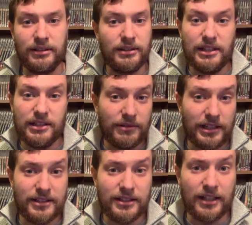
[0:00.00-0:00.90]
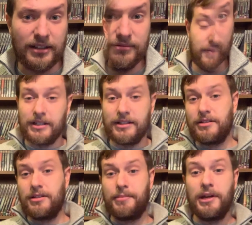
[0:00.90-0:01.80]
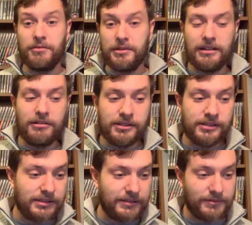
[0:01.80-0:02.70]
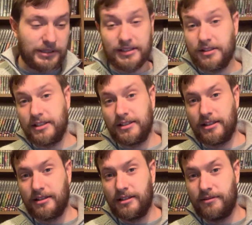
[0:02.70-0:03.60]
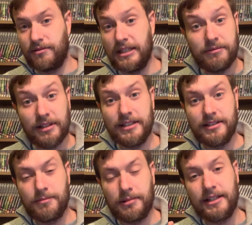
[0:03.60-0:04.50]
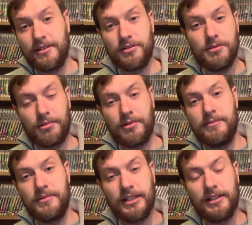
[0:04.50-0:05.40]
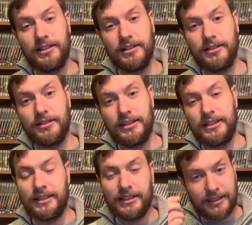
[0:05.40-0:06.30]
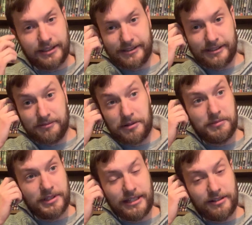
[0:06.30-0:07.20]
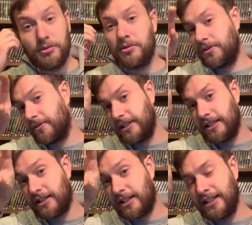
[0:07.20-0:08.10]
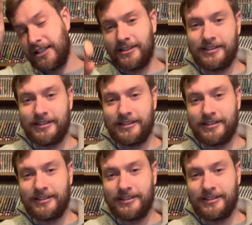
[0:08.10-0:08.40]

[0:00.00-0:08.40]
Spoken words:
Easy release set. Moving into the Pertwee era, I suggest that they re-release the Planet Supreme Dalek, the one with the torch for the eye,